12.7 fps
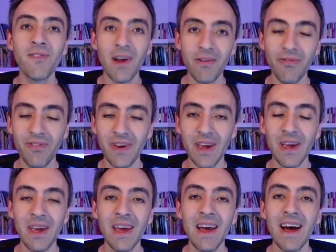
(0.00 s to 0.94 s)

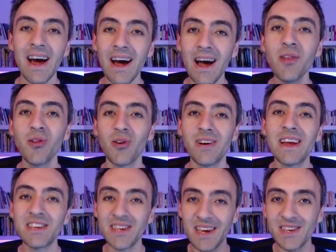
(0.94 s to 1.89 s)
fluffy answer
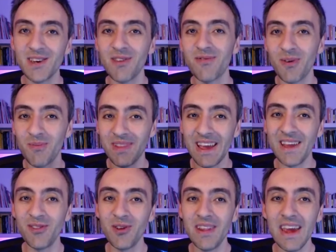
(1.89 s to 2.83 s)
that changes from
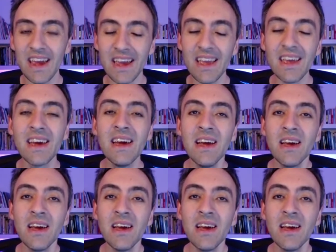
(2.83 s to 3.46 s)
day to day,